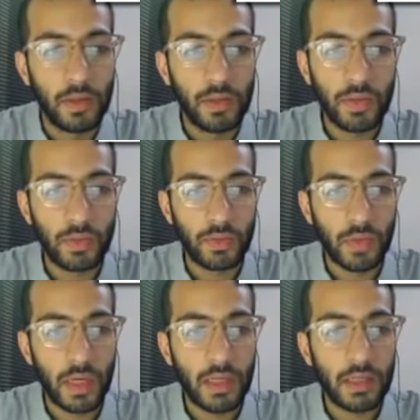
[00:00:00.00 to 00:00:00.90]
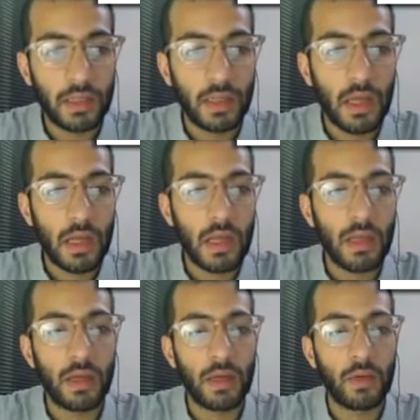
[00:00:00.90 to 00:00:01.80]
you should write
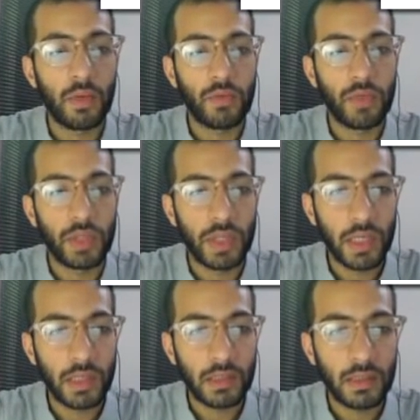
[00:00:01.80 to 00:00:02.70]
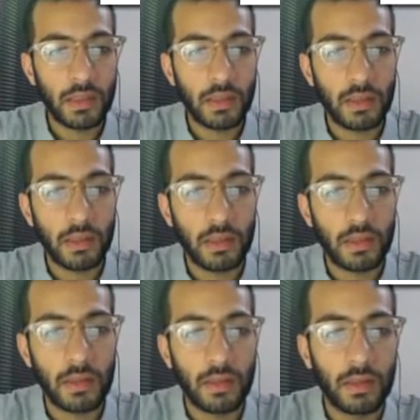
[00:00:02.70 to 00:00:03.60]
that we reject
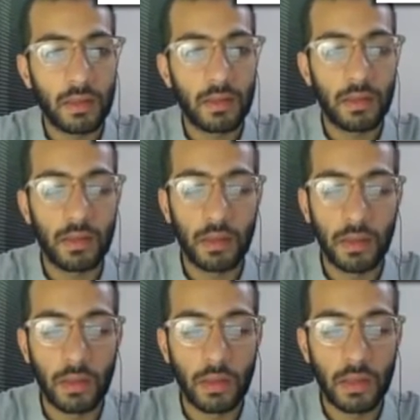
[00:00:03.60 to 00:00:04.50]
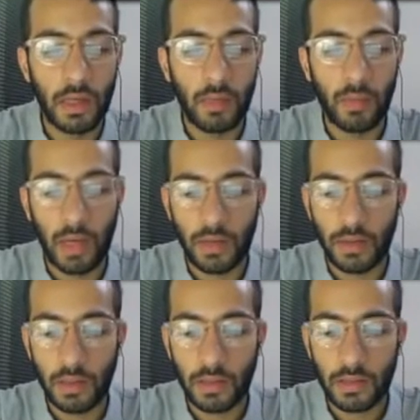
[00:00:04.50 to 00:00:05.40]
the null
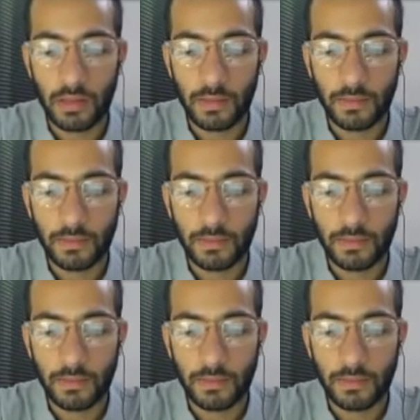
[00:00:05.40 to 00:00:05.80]
hypothesis.